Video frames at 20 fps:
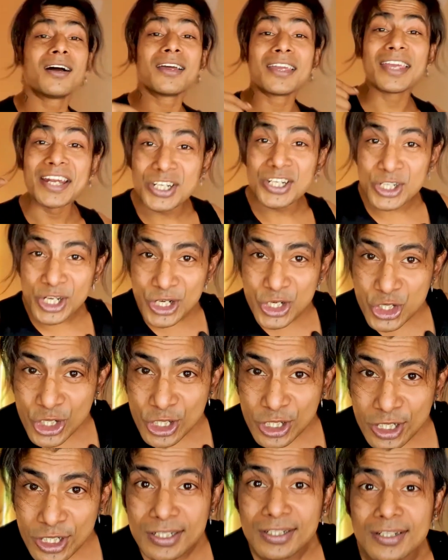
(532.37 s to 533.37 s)

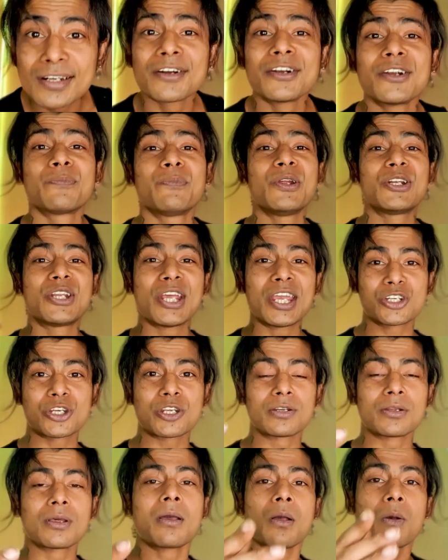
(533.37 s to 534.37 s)
intentional
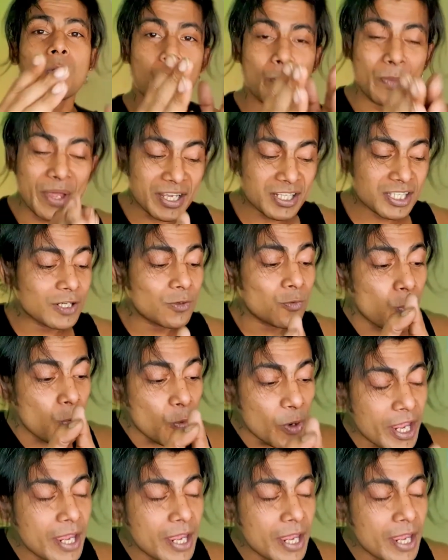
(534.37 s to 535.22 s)
repetition makes it way